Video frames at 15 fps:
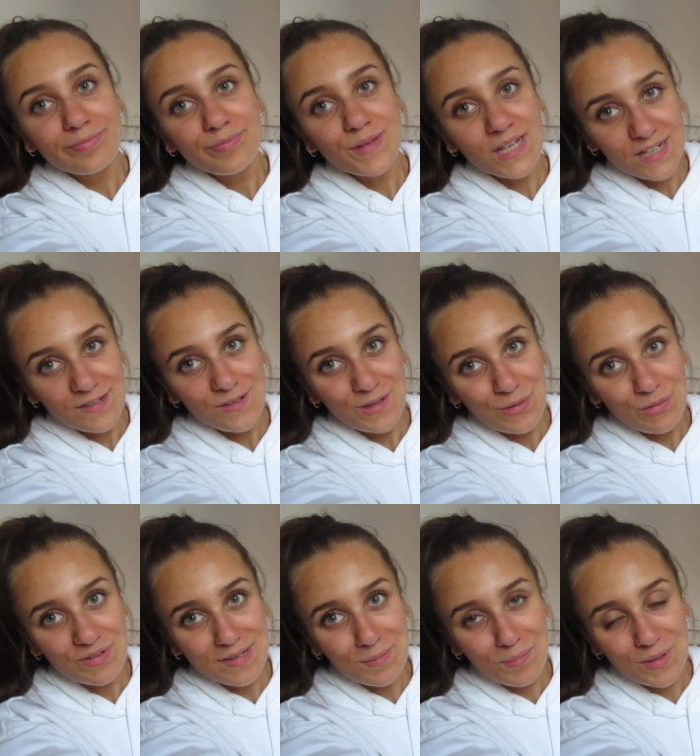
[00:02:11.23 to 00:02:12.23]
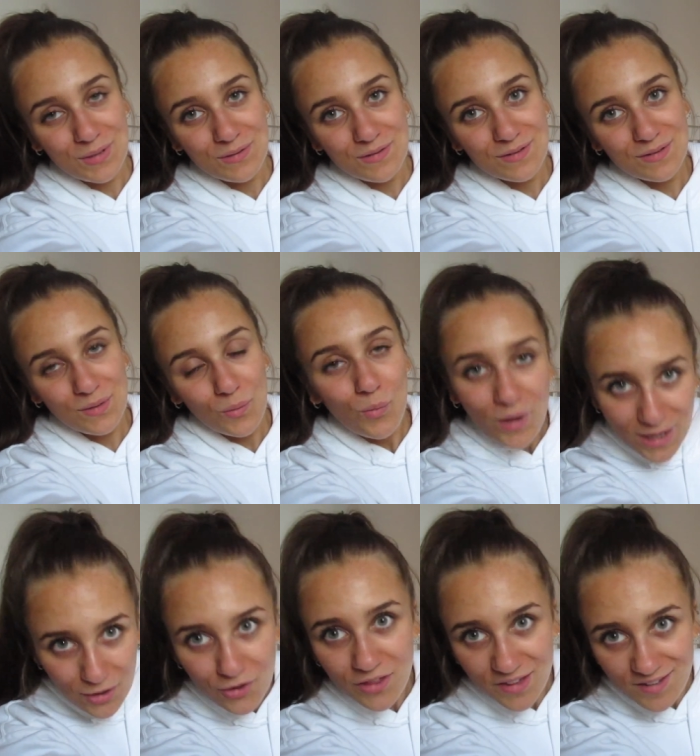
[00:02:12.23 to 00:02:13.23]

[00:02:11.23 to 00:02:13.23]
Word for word: Can you see the resemblance? We look the